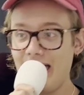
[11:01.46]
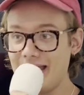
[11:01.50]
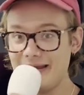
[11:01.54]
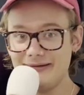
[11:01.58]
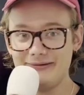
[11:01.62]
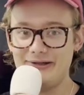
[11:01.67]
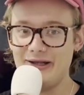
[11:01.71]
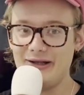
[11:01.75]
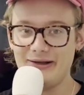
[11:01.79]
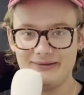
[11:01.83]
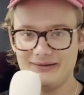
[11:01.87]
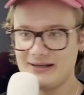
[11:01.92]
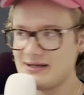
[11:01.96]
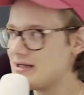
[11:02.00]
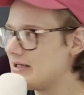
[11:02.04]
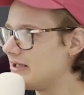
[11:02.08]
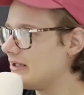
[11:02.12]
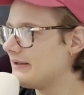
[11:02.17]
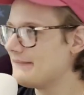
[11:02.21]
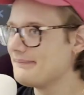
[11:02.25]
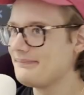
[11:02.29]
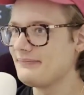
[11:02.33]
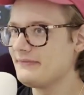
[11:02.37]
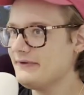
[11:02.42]
it's
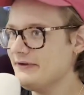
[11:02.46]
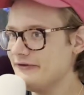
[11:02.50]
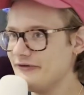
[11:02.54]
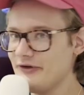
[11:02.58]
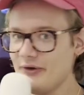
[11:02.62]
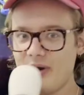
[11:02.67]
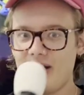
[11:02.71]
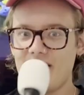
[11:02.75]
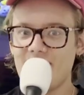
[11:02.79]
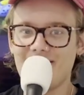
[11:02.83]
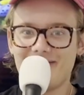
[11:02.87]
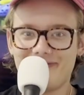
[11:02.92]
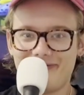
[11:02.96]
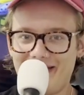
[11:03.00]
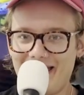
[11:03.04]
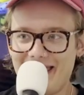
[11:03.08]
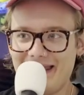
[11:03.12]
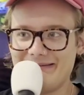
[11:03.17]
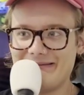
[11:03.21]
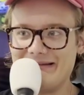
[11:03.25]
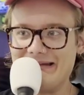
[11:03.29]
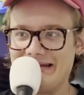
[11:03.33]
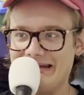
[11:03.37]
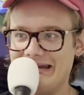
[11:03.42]
so hard to
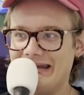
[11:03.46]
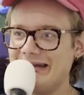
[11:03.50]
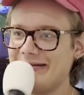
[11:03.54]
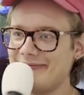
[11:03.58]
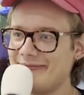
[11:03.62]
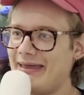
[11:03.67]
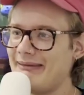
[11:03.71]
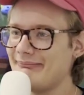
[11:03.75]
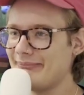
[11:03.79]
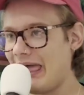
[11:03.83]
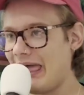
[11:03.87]
find what you need, I